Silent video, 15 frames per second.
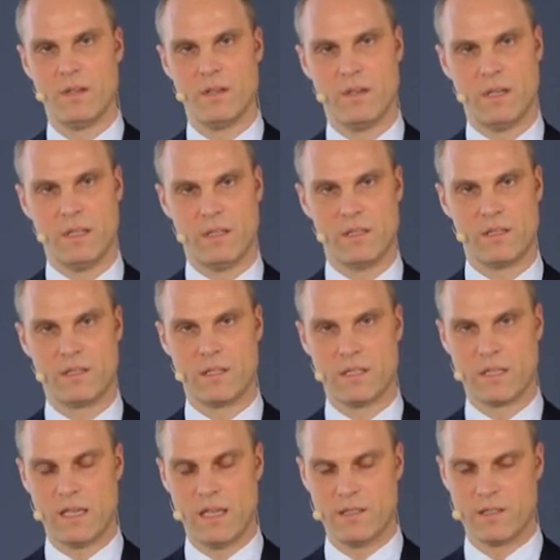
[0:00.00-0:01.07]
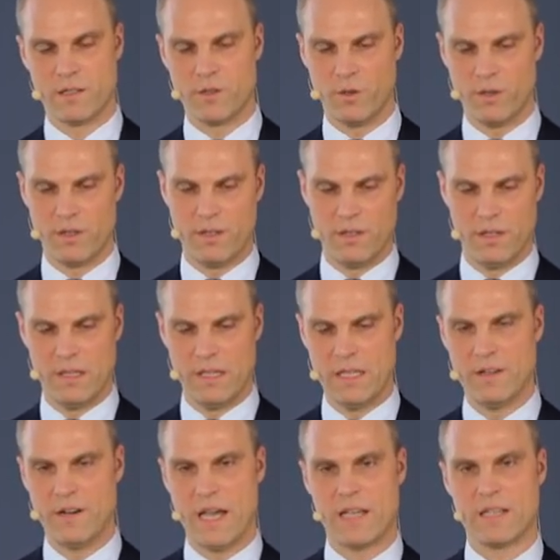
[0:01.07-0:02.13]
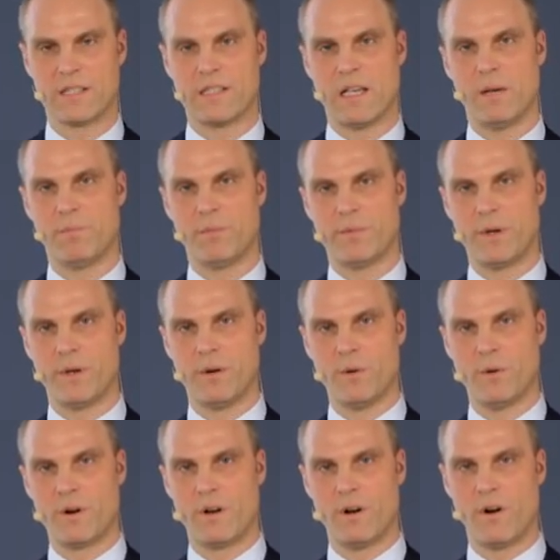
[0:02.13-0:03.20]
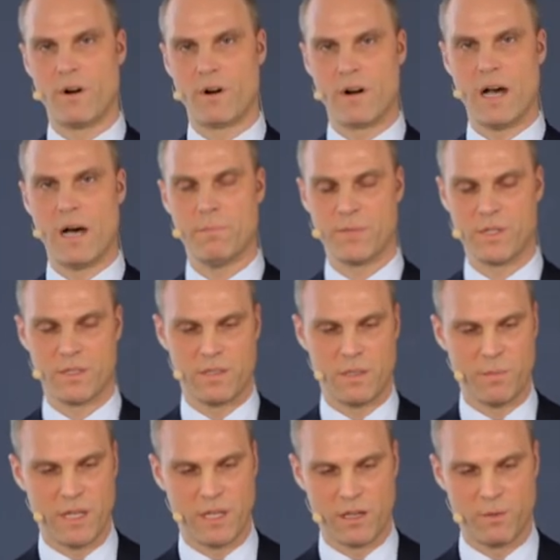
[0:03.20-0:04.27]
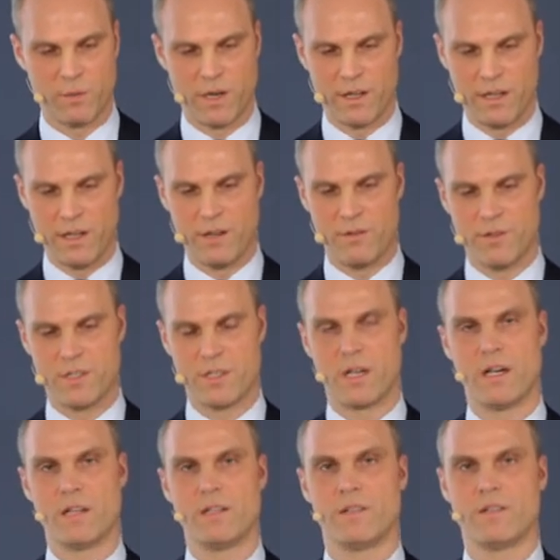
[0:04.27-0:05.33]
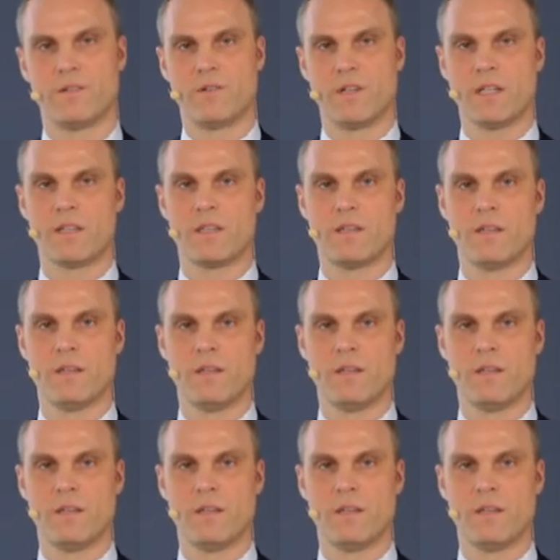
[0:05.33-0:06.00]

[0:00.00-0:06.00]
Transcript: In this uh, case, they're called either XApp or RApps, depending on where they reside in the RIC.